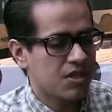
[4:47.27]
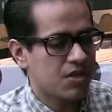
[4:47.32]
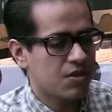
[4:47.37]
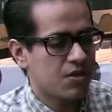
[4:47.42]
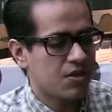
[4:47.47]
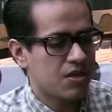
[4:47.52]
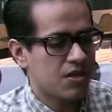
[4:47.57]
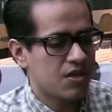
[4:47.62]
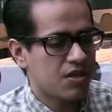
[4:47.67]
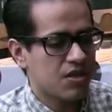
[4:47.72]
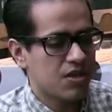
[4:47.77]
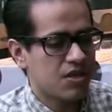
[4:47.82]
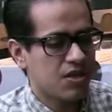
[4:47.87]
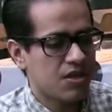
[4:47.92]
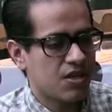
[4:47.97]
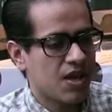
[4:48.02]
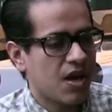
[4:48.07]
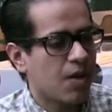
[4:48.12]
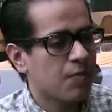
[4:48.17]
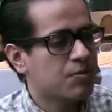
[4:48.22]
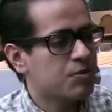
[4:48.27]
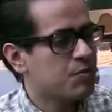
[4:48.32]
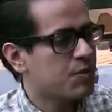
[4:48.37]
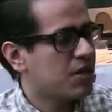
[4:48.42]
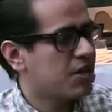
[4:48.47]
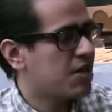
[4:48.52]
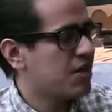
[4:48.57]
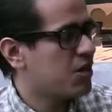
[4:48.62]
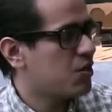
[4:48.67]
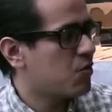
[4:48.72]
he helped
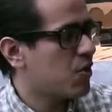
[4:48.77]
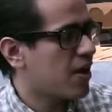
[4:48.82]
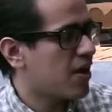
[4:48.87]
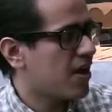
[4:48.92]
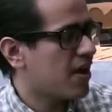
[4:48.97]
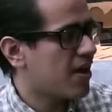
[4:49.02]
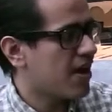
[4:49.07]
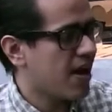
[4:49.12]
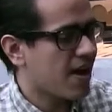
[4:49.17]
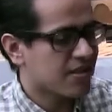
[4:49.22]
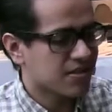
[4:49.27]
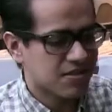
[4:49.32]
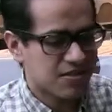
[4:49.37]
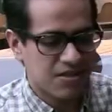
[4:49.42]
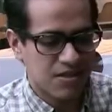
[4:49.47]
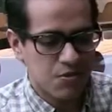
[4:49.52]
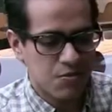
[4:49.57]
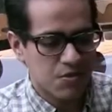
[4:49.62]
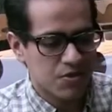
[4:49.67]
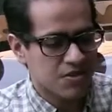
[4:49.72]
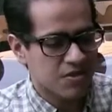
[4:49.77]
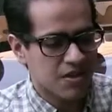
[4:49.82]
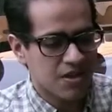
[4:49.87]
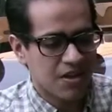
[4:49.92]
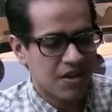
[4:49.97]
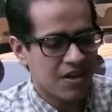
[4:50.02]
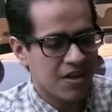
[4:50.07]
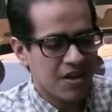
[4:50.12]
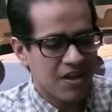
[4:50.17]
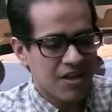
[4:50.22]
me in any way I asked. He
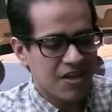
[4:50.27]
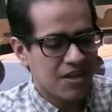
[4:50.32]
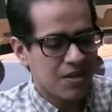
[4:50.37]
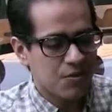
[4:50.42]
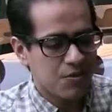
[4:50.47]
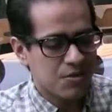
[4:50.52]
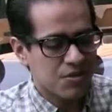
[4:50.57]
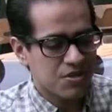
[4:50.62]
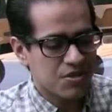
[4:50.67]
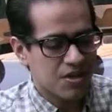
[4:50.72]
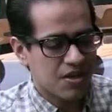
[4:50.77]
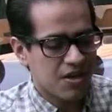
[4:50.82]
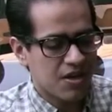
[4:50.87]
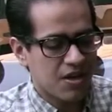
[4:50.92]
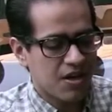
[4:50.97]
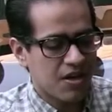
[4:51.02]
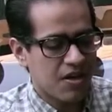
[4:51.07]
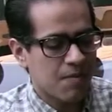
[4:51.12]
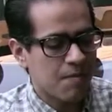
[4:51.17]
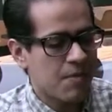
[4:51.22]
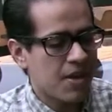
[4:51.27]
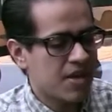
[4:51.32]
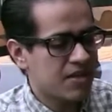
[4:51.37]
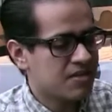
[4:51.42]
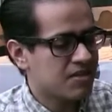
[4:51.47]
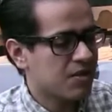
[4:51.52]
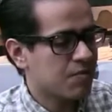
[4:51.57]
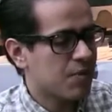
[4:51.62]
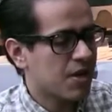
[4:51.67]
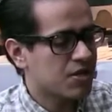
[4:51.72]
was an
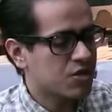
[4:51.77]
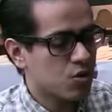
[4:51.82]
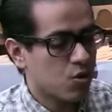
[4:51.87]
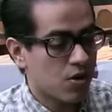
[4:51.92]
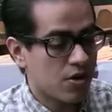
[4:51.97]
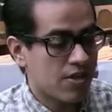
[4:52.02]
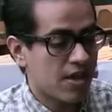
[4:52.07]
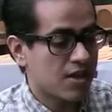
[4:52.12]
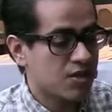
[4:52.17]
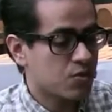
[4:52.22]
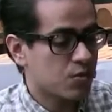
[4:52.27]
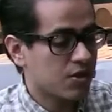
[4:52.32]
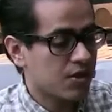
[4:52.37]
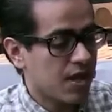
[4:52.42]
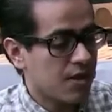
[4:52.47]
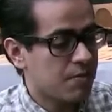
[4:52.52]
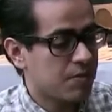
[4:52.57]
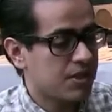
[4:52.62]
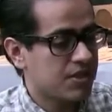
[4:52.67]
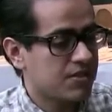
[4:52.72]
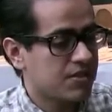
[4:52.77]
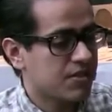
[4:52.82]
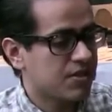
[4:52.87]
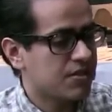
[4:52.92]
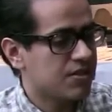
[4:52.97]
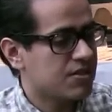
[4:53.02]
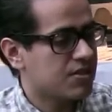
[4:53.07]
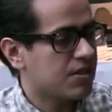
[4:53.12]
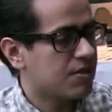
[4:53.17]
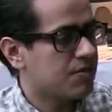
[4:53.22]
amazing mentor, and that's what led me
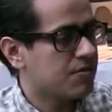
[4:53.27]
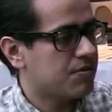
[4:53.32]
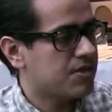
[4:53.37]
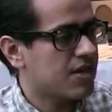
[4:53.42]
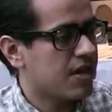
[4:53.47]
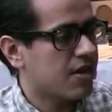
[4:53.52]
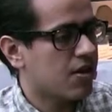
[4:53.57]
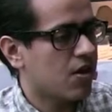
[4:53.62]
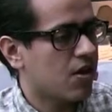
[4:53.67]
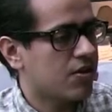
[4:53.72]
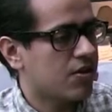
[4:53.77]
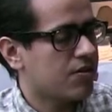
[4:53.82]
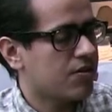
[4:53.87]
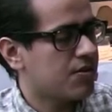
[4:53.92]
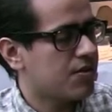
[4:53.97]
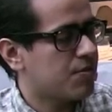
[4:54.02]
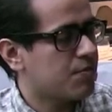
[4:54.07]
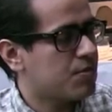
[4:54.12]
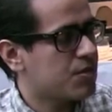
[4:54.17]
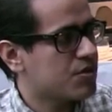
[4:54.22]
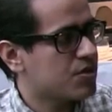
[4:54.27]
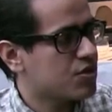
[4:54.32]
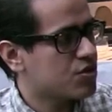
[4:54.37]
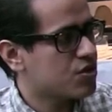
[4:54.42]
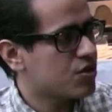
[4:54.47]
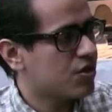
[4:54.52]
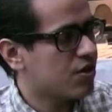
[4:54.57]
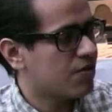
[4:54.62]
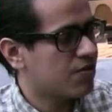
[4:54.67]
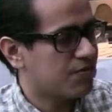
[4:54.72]
to take on the
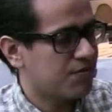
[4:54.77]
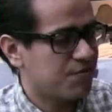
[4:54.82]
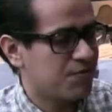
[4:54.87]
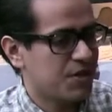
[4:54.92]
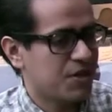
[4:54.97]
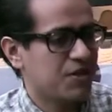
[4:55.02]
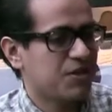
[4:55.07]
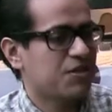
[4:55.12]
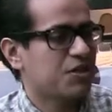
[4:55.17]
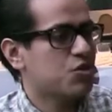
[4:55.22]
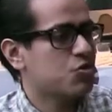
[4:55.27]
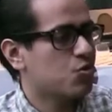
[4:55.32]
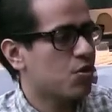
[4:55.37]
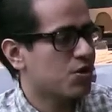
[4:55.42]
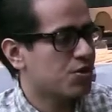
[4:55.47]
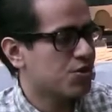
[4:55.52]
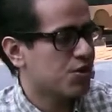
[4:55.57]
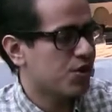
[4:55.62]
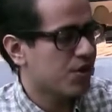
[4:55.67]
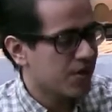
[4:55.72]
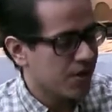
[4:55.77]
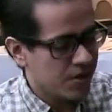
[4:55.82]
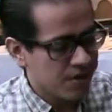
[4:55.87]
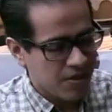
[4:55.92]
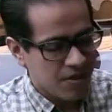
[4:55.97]
position of being a dishwasher.